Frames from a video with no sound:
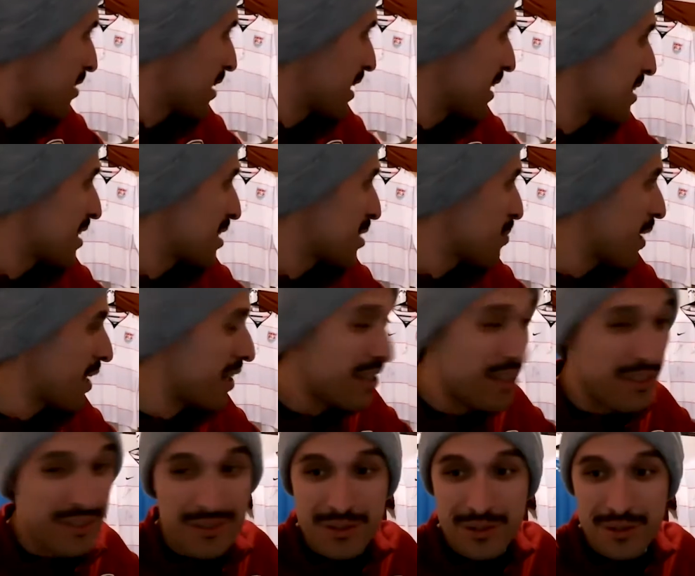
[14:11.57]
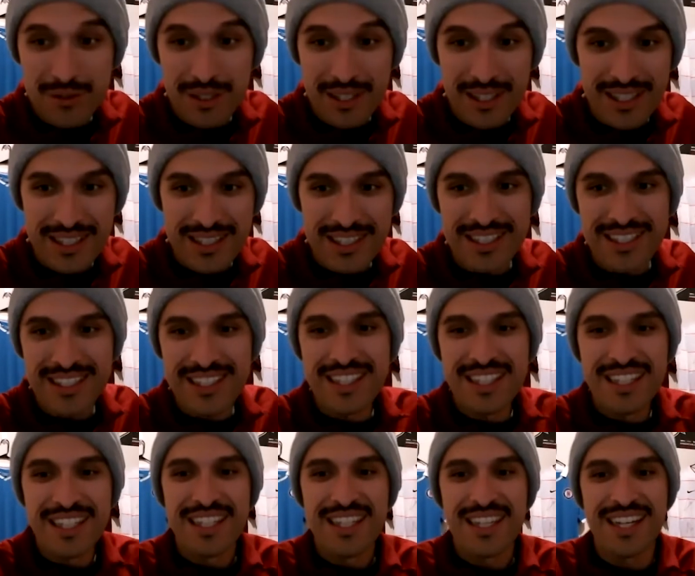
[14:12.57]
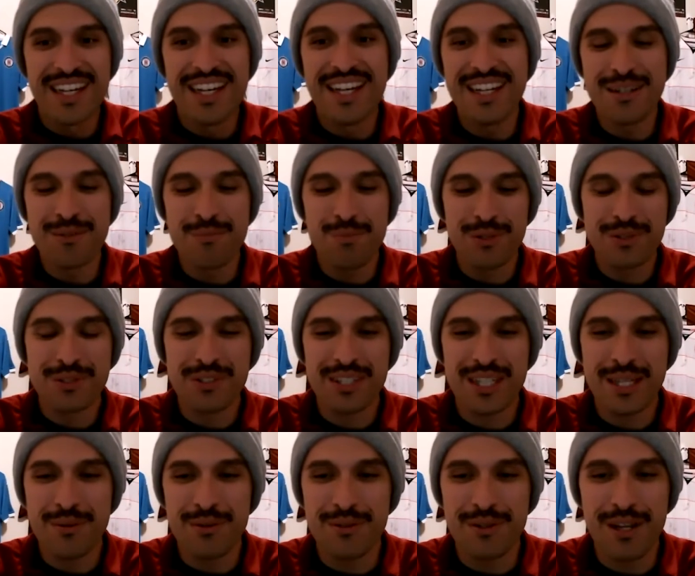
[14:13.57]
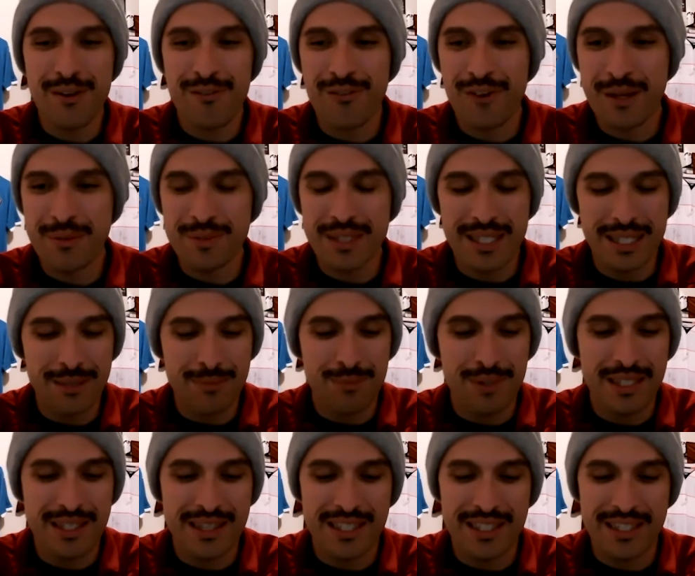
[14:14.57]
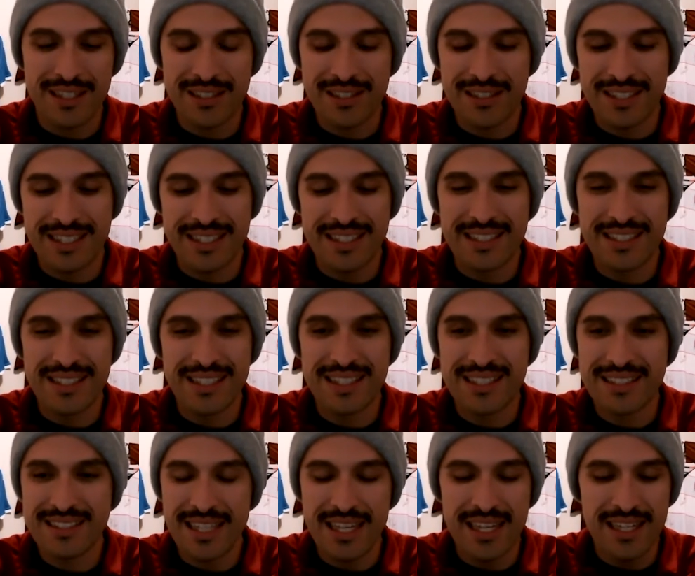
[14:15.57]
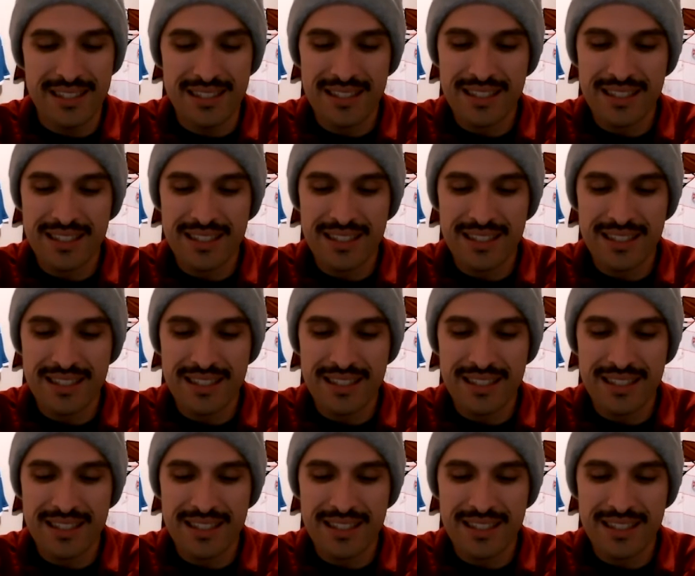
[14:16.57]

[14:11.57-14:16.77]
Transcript: Like it says back here too. I got the poster giveaway, framed it up right there, and yeah,